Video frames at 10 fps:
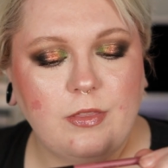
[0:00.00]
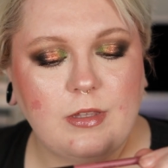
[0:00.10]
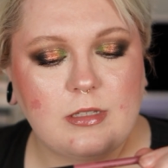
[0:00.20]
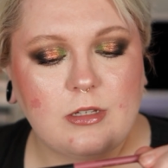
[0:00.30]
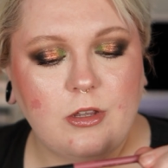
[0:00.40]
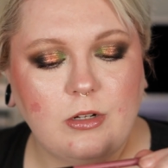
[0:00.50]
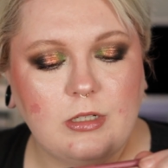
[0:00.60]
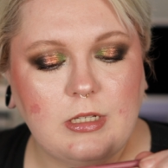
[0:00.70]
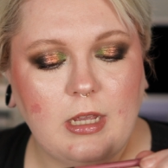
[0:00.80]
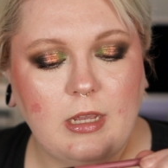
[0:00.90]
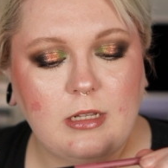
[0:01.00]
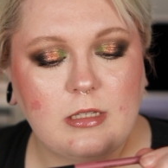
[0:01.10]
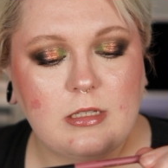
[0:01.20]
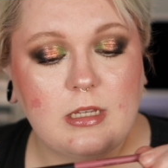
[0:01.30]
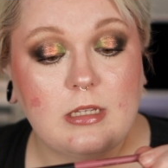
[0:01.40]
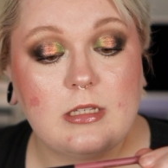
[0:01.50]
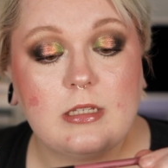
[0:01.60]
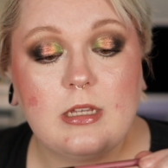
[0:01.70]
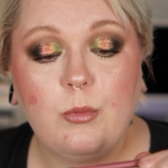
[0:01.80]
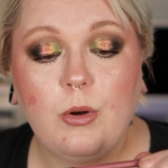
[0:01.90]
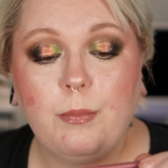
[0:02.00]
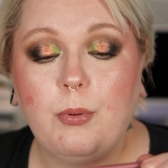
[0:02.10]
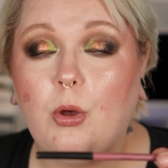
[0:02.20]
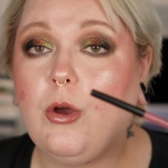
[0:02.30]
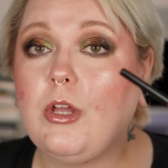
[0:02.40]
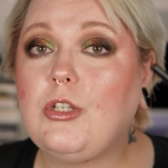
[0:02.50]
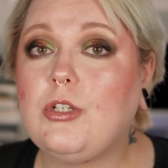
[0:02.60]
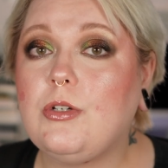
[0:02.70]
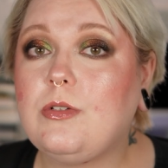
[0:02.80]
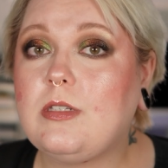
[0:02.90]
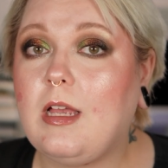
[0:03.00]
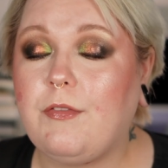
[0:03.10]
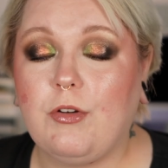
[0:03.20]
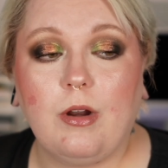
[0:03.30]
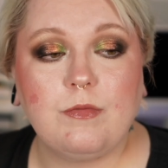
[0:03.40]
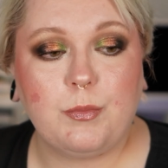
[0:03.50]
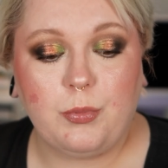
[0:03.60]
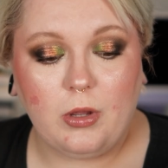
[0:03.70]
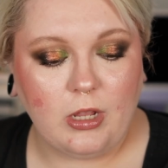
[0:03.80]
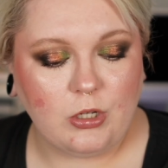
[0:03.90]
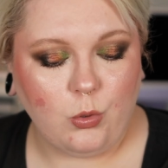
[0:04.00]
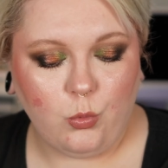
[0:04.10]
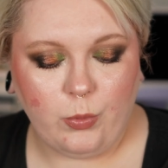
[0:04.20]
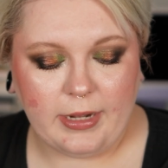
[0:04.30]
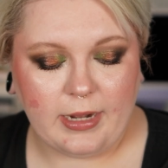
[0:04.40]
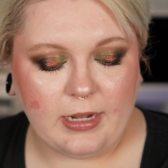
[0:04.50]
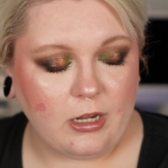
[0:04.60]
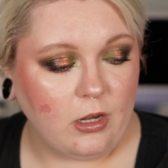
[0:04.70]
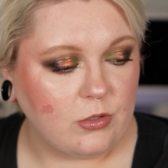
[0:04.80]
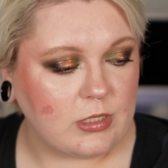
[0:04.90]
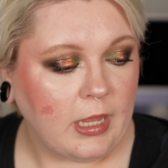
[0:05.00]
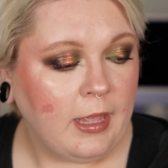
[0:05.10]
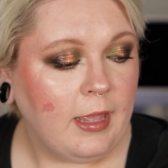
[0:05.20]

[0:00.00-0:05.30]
This contains 0.27 grams of product. Oh, we're getting close.